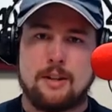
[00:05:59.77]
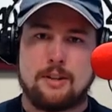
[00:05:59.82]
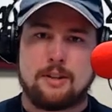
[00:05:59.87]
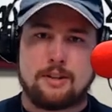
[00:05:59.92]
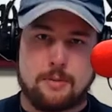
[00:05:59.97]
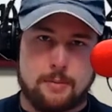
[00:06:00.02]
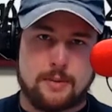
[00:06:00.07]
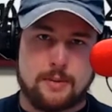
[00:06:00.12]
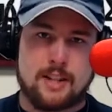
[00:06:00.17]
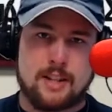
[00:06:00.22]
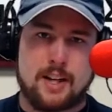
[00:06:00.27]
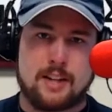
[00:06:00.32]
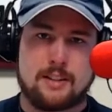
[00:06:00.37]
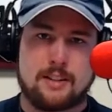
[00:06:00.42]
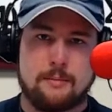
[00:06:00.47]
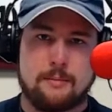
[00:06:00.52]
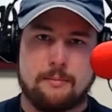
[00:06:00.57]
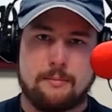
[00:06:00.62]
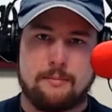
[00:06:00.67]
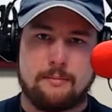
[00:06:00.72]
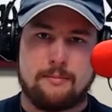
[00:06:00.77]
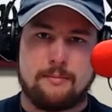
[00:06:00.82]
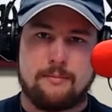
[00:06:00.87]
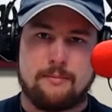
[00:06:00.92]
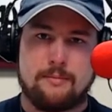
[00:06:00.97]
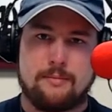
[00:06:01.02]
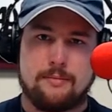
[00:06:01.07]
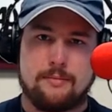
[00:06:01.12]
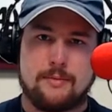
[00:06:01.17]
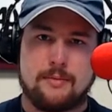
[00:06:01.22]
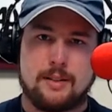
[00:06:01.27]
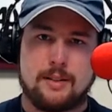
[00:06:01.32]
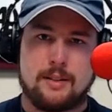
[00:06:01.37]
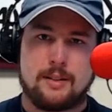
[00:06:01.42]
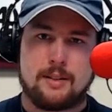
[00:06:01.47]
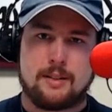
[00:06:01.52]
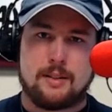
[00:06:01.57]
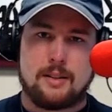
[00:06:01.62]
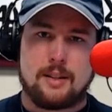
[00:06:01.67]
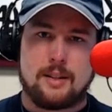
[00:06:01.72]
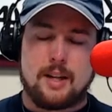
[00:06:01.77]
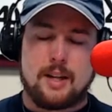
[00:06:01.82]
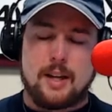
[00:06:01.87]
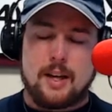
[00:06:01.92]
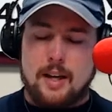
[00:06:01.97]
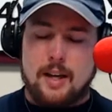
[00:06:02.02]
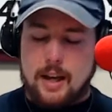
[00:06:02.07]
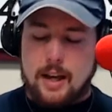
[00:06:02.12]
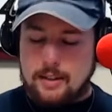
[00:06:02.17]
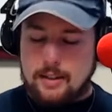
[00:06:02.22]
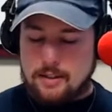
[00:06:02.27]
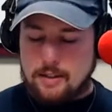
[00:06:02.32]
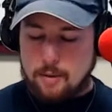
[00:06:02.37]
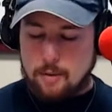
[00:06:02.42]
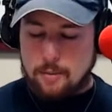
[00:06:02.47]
to protect him. And so,